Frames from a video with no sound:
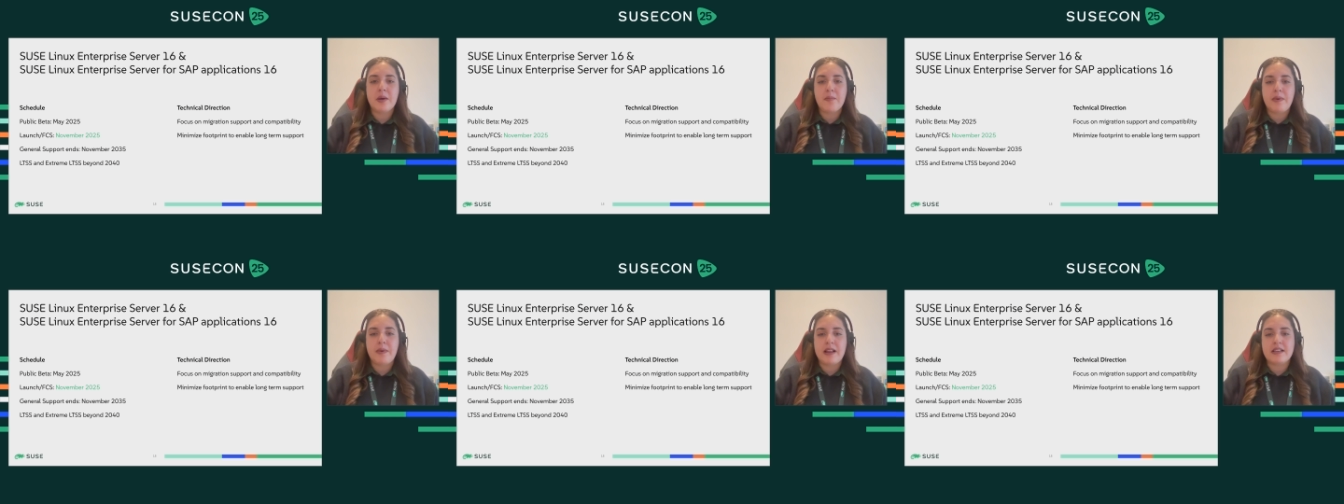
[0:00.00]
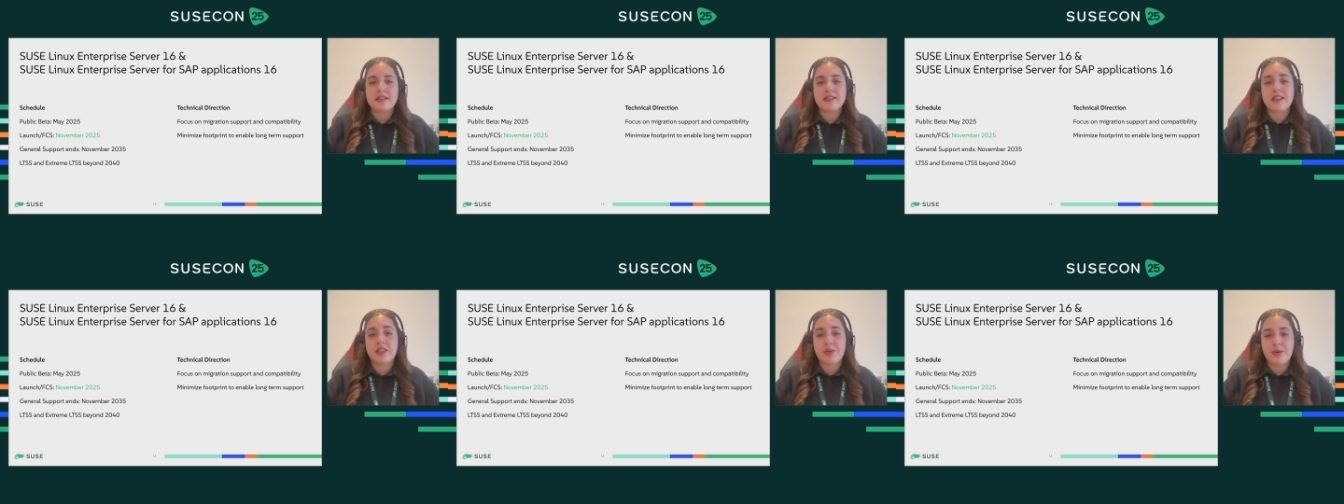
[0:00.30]

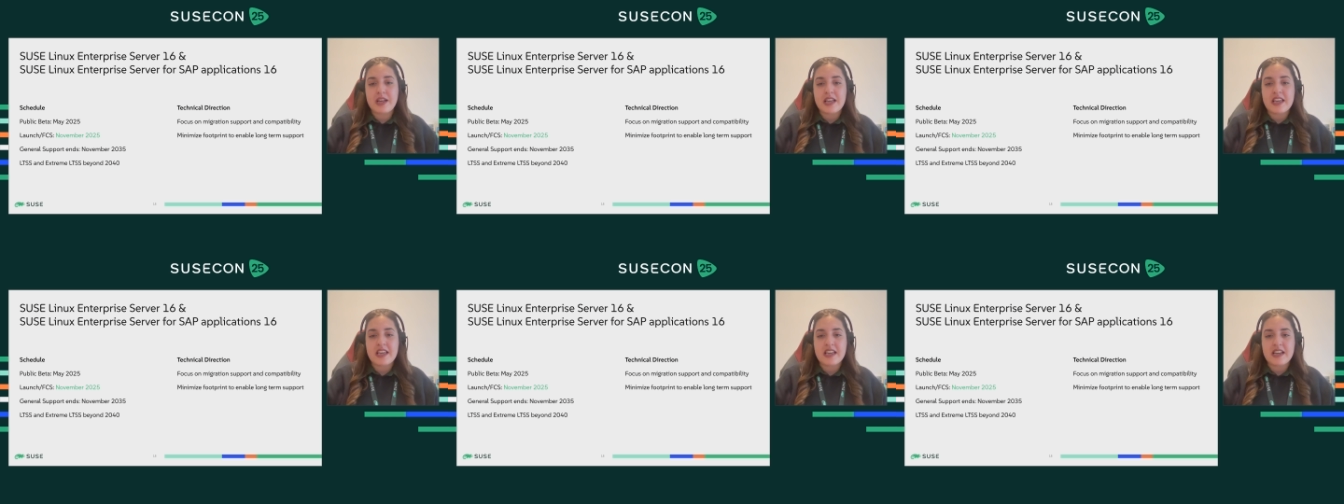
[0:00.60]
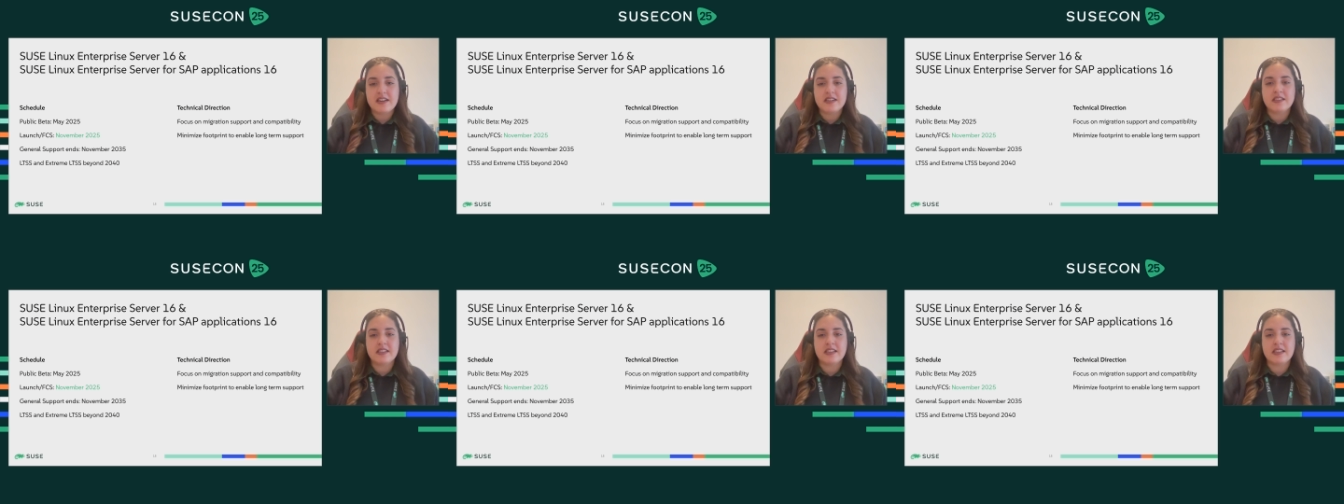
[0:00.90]
plus 3
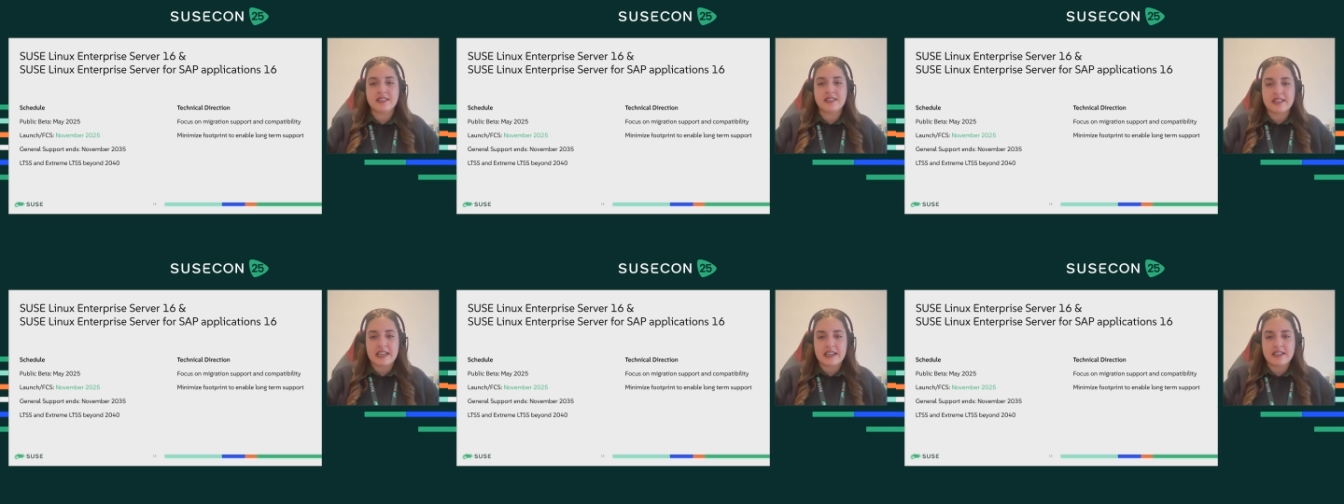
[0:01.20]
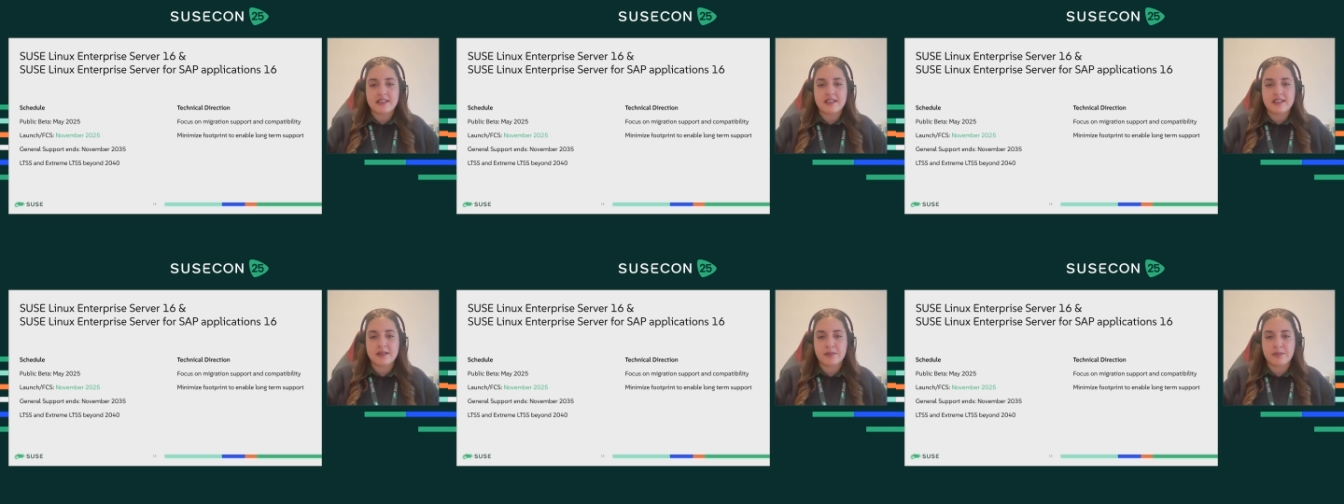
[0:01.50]
years
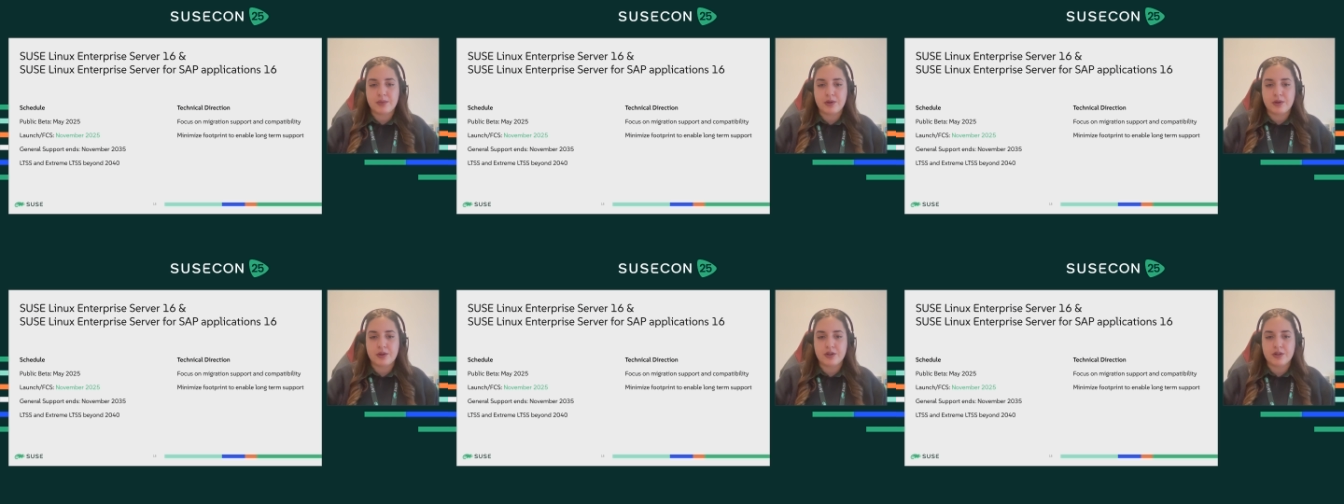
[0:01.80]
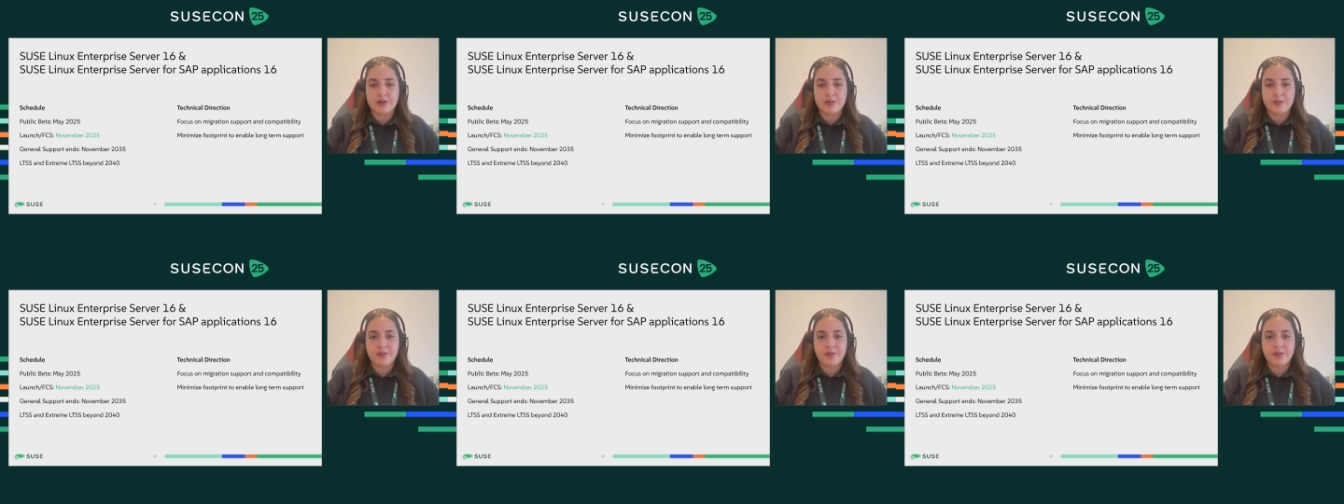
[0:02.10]
extended
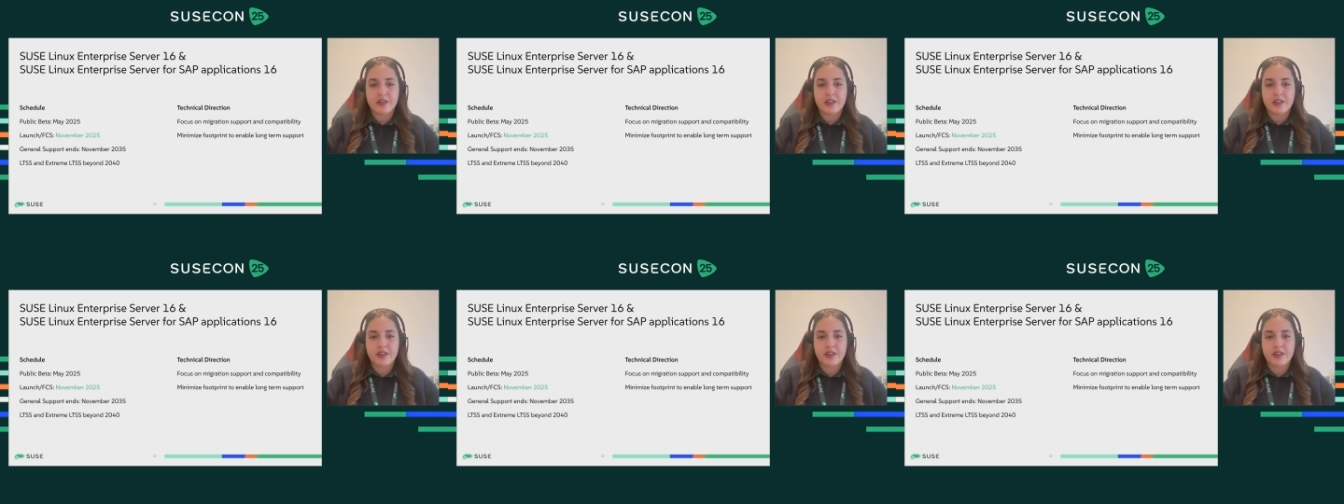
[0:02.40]
support.